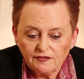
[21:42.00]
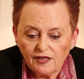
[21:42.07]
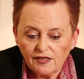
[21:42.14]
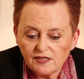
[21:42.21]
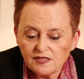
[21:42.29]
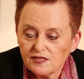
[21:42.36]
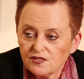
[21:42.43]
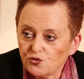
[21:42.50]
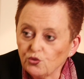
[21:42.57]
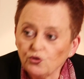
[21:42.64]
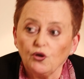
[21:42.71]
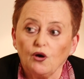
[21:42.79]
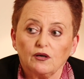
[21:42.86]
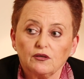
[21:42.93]
takes too
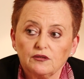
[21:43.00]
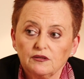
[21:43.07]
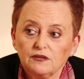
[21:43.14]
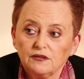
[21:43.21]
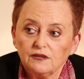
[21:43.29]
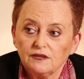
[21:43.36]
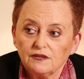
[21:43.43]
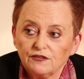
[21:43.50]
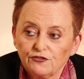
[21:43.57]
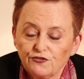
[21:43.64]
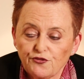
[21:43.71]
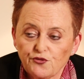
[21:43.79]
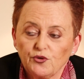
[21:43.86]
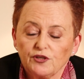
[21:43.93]
long
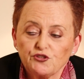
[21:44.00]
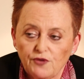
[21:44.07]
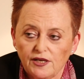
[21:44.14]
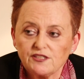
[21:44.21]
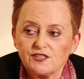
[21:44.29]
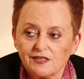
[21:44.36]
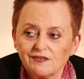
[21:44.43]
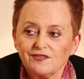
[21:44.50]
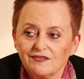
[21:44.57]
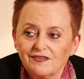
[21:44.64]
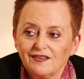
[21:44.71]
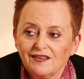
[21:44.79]
through a transit,